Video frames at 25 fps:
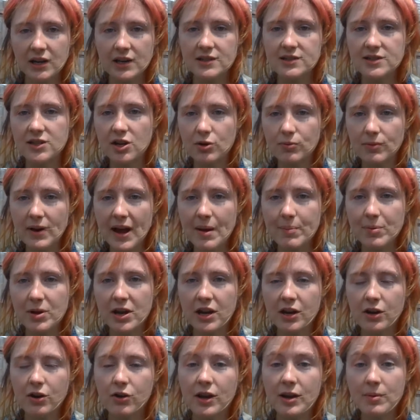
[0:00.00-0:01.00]
Is there
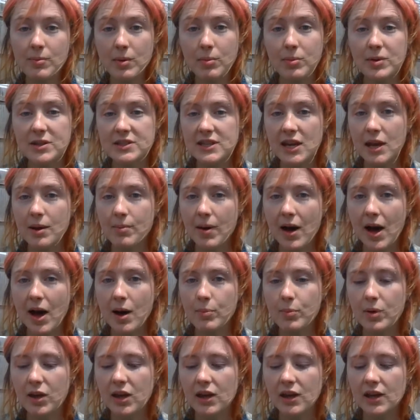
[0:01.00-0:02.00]
rapping? Okay, maybe it's hip-hop.
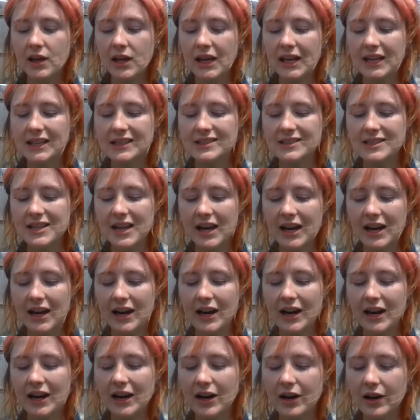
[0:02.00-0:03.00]
Is
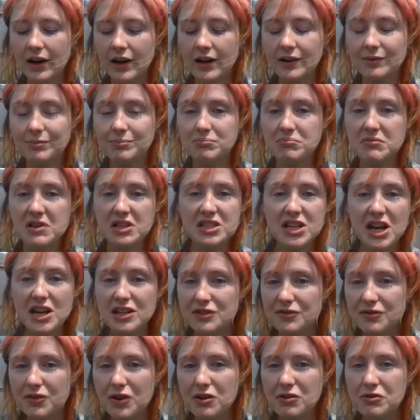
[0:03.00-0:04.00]
there a
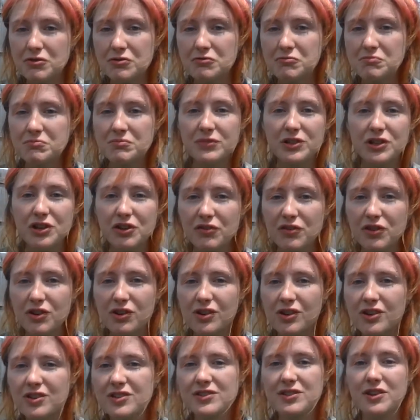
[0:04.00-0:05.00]
saxophone? No
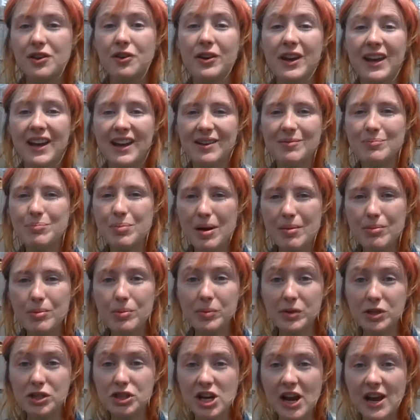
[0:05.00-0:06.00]
vocals? Okay,
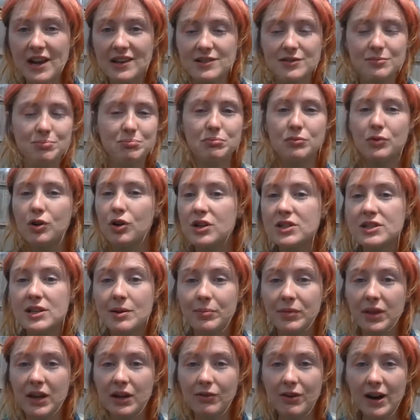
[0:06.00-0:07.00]
probably jazz or
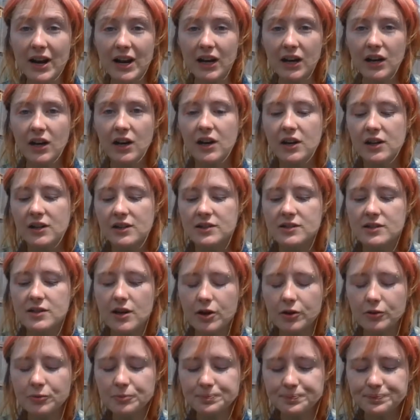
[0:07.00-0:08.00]
something, right?
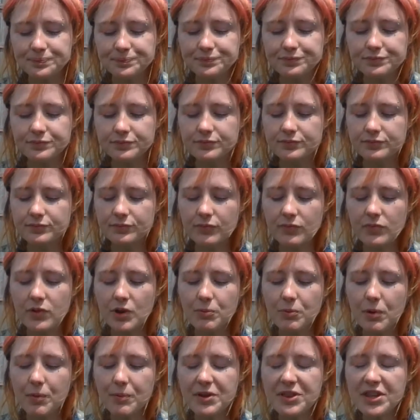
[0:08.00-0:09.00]
So
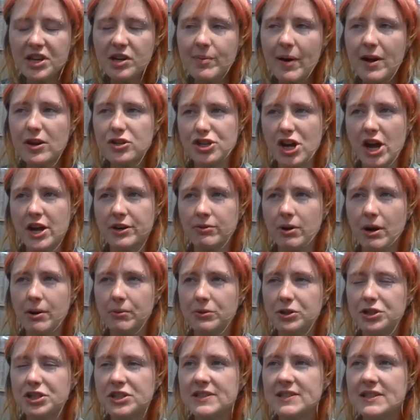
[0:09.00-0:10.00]
when we think about genre,
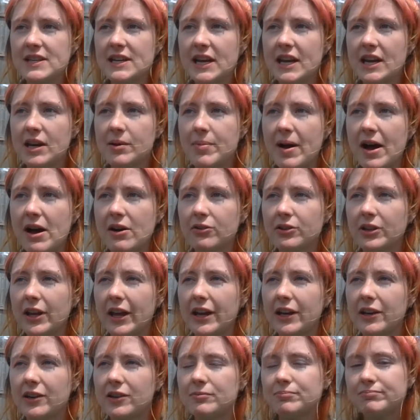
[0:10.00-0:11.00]
we're just thinking about
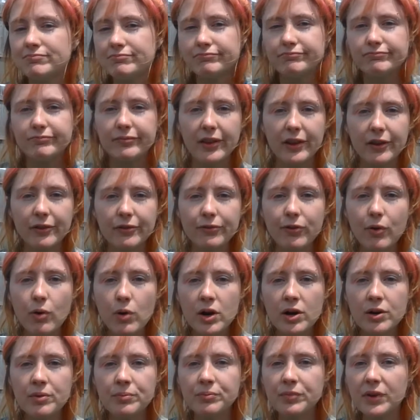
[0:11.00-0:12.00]
like
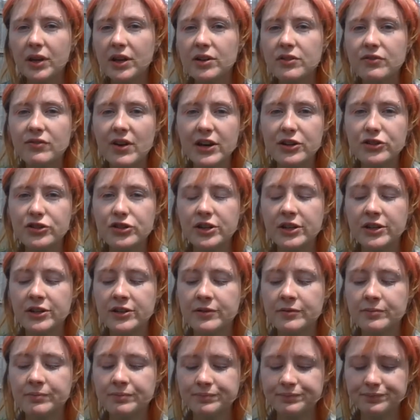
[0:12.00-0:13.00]
form,
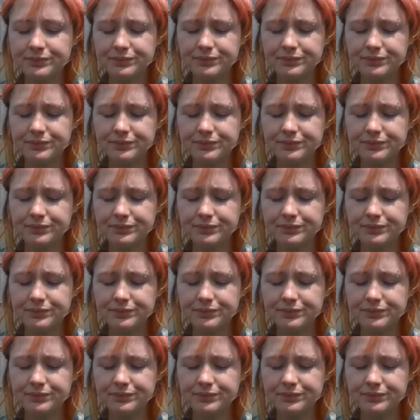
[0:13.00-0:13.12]
convention,